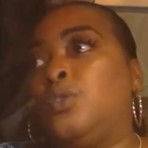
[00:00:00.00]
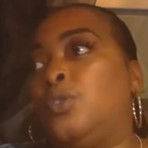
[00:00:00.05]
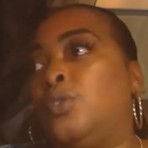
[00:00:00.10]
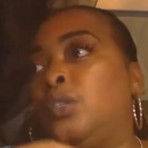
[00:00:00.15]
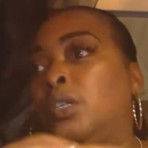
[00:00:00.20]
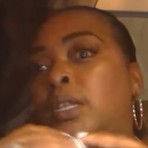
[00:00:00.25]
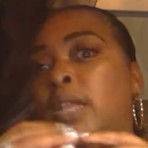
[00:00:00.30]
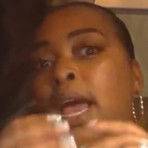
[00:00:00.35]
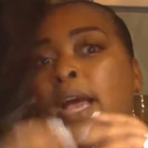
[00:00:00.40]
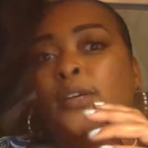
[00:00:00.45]

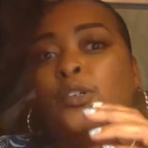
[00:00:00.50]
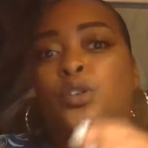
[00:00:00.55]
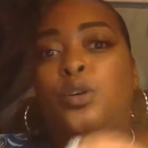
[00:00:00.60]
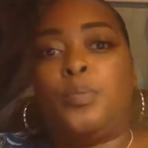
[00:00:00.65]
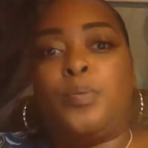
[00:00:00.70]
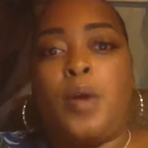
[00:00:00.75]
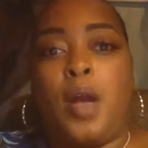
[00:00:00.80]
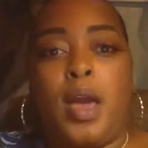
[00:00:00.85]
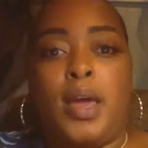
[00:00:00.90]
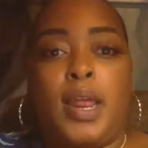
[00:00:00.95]
using natural
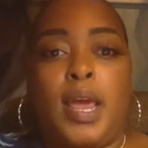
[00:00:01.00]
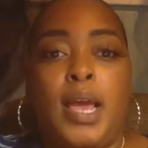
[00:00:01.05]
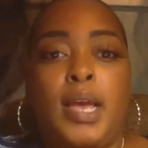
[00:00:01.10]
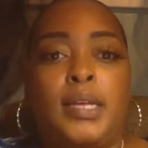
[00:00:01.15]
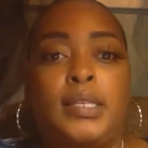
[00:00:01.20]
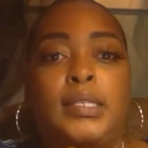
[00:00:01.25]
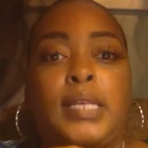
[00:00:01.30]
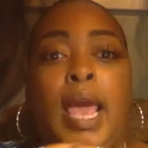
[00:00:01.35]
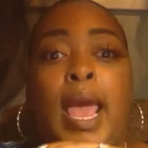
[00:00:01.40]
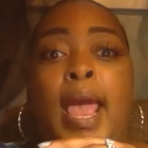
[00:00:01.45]

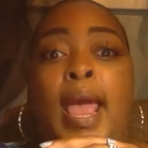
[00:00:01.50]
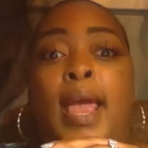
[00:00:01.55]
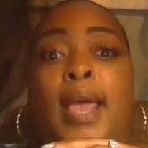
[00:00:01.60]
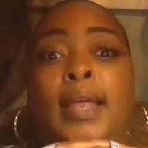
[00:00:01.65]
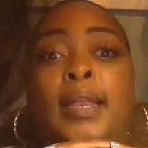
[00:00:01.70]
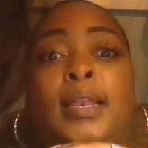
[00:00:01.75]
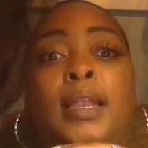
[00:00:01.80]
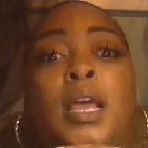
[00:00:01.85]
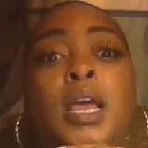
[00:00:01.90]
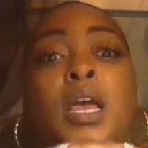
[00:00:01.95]
products,
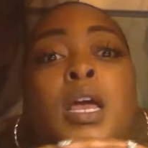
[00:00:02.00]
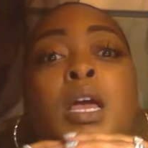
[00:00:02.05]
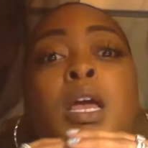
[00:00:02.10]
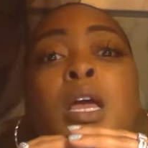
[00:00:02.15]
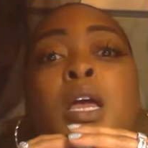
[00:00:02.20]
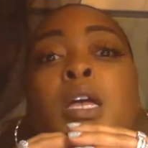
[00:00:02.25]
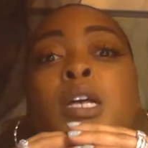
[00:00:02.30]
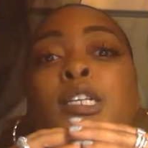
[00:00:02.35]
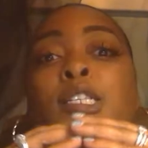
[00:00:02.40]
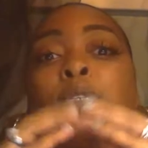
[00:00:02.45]
and
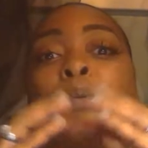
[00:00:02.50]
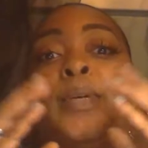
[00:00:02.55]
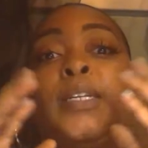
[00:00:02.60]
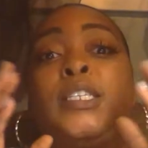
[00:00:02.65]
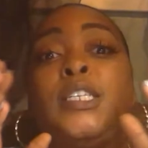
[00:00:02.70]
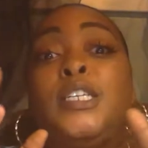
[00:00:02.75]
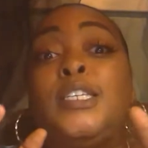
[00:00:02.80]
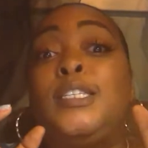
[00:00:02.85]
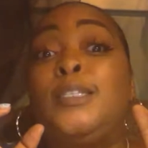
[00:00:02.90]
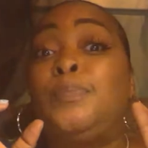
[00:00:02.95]

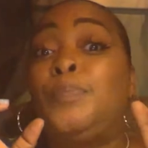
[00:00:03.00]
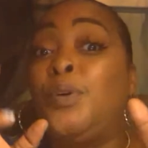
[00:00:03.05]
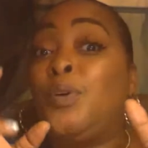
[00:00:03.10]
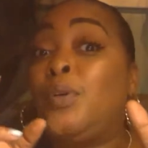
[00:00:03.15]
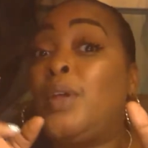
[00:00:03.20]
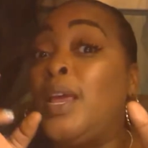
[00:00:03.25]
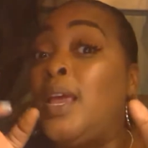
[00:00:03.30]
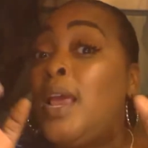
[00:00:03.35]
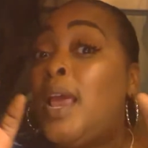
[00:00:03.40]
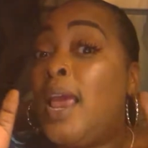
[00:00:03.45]
Sweet Tea's
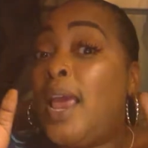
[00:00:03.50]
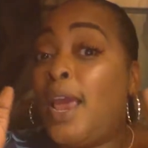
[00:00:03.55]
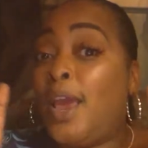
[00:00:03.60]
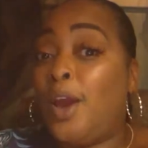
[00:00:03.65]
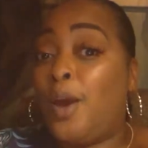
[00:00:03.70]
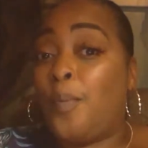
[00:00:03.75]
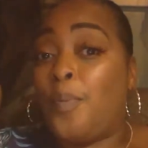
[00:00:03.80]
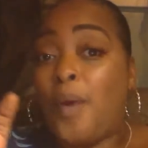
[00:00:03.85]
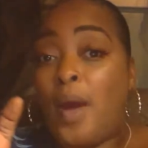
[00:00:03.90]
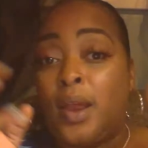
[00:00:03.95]
Beauty
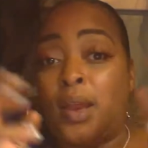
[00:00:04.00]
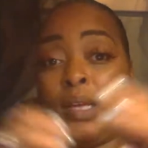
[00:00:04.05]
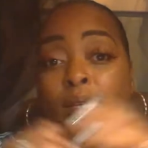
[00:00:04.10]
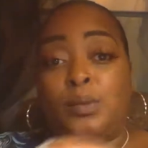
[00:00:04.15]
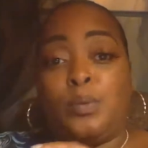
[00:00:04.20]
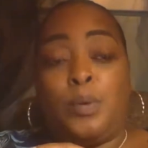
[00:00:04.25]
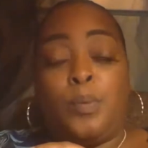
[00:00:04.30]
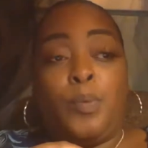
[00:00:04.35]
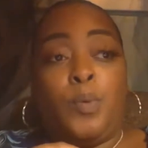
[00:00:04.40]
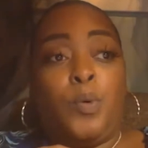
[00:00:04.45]
hair
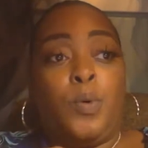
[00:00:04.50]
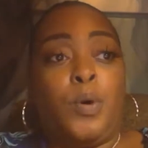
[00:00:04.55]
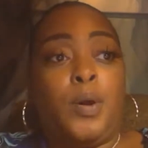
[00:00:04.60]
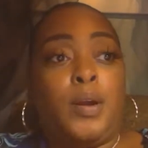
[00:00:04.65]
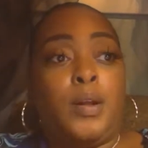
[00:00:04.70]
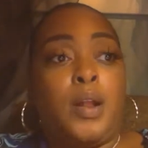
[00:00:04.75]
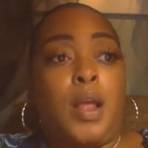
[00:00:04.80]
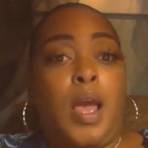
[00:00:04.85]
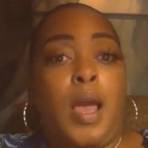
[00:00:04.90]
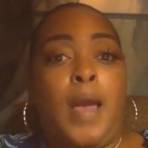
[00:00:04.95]
products were
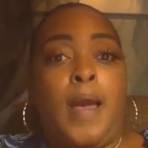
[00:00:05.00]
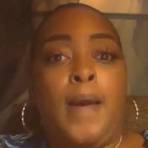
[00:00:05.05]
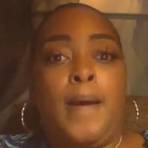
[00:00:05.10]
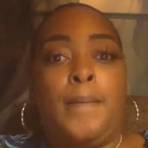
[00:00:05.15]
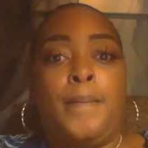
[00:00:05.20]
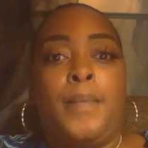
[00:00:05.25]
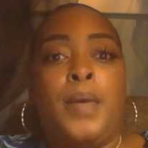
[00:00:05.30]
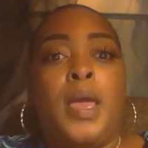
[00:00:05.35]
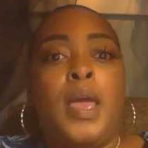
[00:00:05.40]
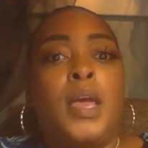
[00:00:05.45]
born.
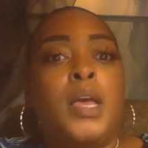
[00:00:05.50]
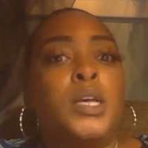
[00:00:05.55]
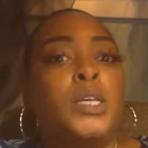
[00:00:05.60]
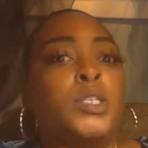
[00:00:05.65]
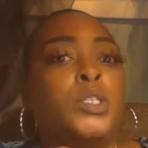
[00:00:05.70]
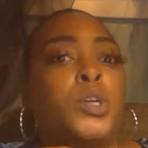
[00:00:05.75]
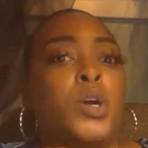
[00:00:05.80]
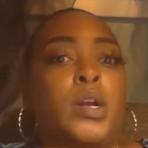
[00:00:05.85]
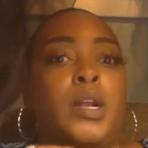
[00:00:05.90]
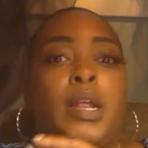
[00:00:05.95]

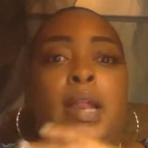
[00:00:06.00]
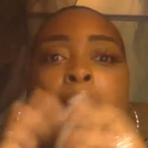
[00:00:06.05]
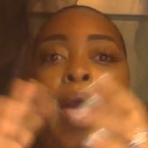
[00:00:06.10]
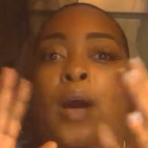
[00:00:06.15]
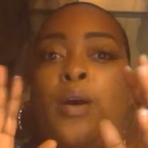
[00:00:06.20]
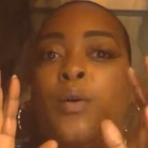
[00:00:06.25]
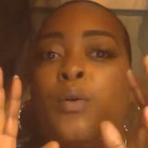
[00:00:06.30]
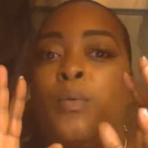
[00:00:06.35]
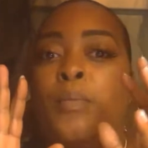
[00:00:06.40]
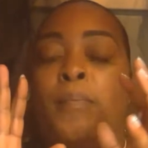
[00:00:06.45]
Started
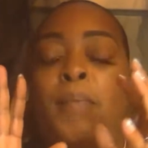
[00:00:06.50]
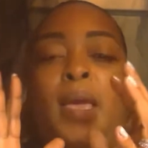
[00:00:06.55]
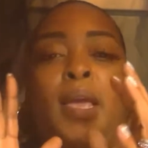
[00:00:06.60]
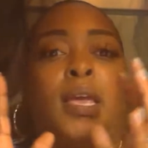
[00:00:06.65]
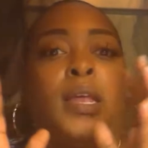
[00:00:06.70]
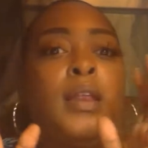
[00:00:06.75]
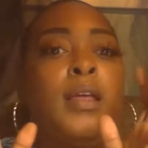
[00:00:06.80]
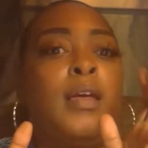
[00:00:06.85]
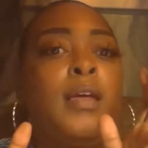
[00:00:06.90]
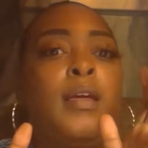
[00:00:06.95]
out
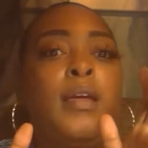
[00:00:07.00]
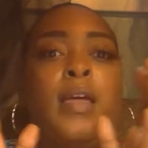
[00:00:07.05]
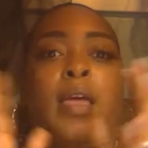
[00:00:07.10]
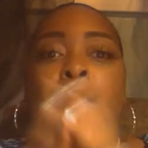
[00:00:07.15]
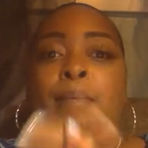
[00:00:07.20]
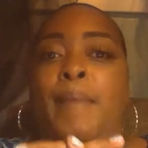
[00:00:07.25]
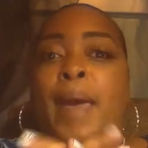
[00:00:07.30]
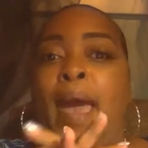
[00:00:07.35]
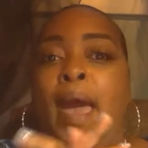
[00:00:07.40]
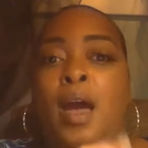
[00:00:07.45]
making it
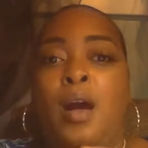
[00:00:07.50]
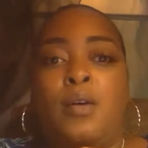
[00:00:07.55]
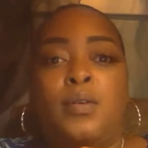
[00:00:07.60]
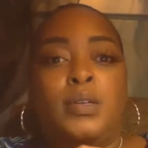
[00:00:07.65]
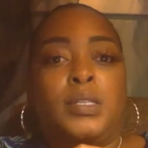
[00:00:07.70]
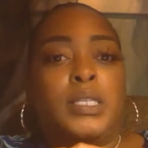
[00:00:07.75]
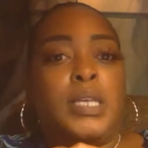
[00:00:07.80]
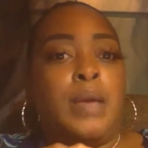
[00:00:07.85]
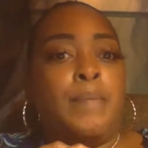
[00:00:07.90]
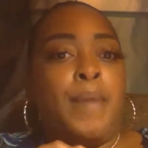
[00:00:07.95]
in my
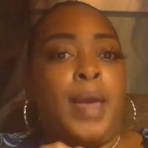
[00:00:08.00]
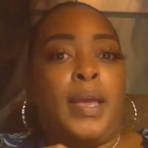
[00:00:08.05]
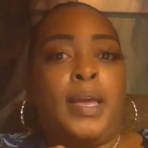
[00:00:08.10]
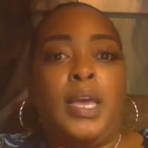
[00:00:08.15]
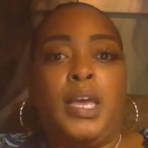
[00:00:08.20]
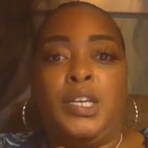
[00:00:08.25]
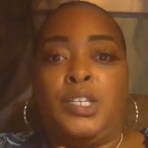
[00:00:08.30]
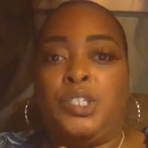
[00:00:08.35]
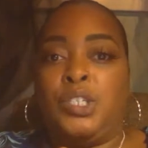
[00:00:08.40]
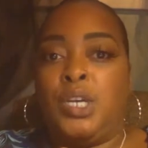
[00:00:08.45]
house, in my
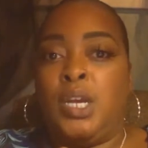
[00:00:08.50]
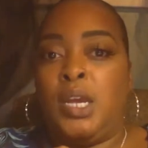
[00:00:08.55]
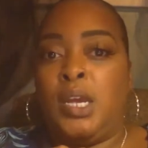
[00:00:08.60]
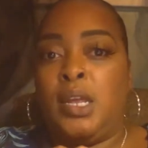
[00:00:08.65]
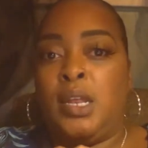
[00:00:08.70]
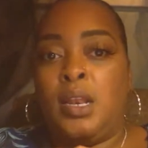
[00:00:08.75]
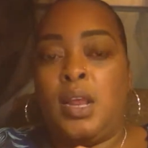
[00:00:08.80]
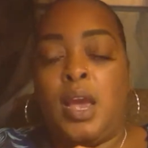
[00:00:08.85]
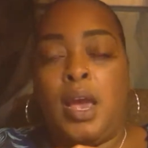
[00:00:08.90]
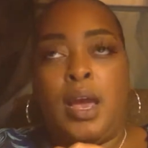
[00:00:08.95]

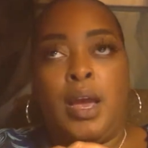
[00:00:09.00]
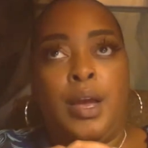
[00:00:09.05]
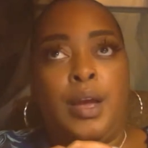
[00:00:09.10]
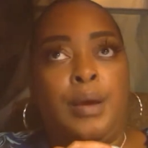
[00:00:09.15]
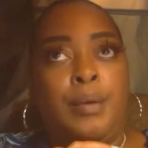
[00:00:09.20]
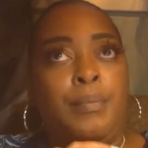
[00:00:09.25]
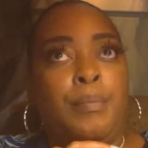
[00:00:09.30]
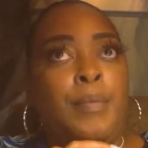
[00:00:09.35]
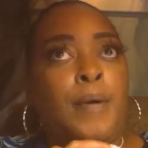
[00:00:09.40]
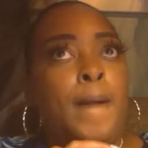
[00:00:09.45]
kitchen.
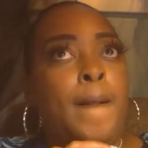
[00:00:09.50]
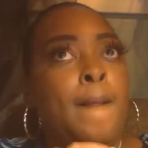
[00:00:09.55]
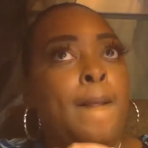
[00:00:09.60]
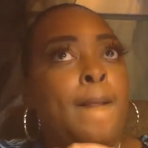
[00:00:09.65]
A